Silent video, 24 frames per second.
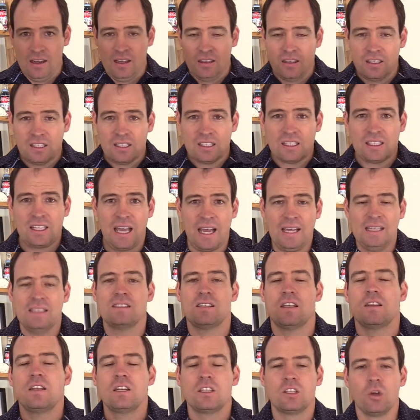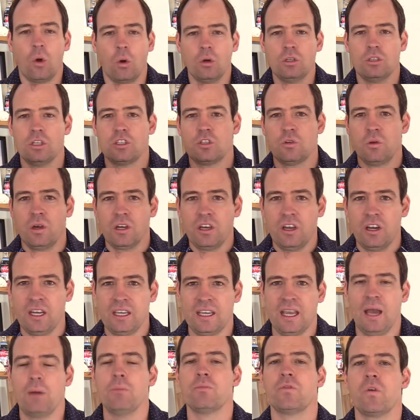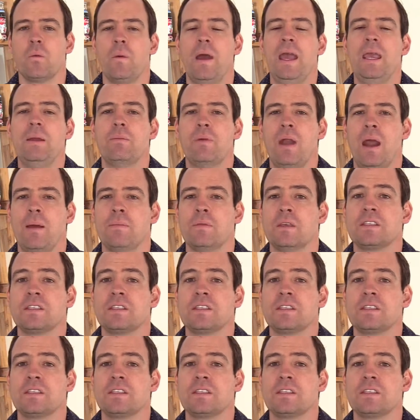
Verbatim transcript: the sons and the daughters who are going to come from Abraham.